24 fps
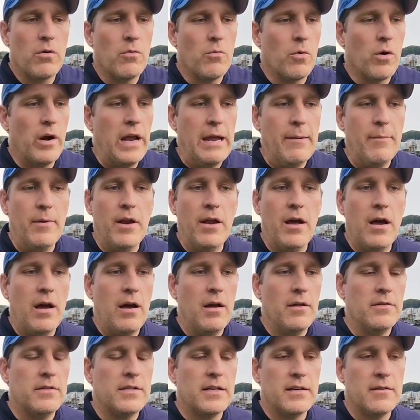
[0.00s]
we're, we're aiming
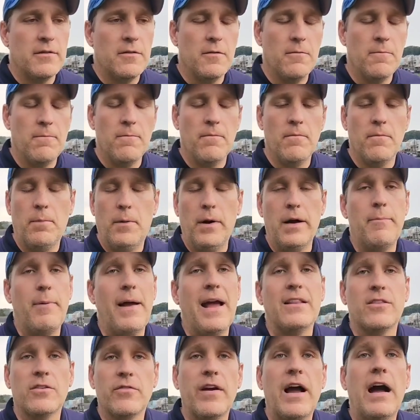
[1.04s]
to, to play
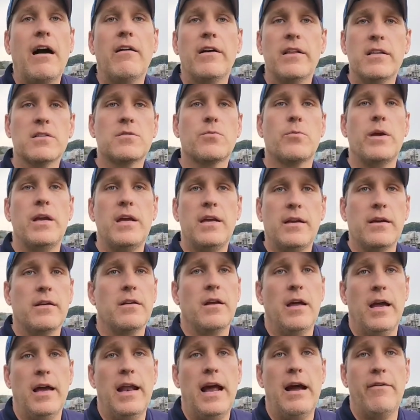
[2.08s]
Panther Valley this week
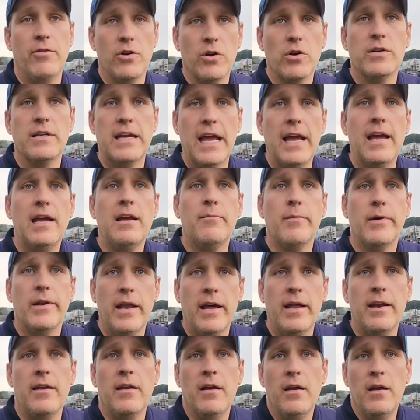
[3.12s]
and, and have a good game,
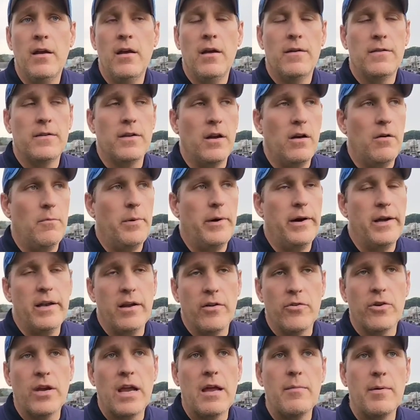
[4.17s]
and then you know
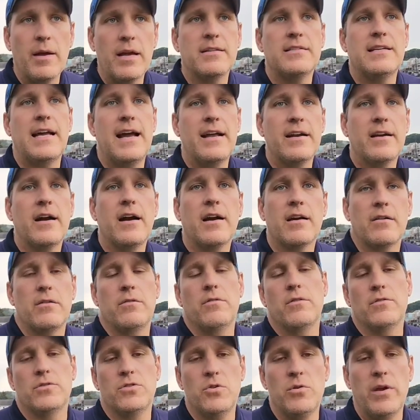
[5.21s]
play another game against Hancock
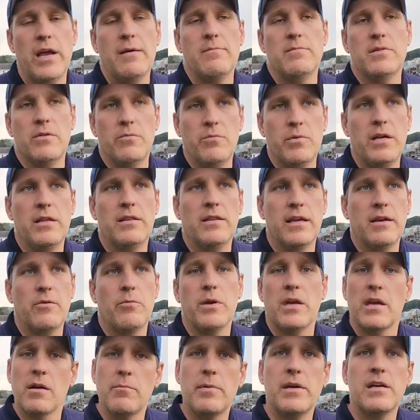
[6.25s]
and two games that we
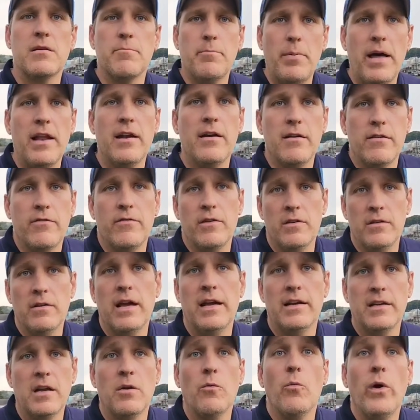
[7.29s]
think we can be competitive
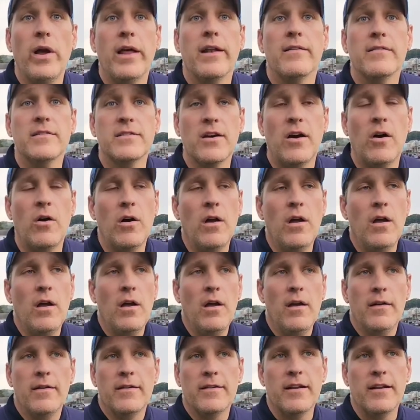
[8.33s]
and, and can win. So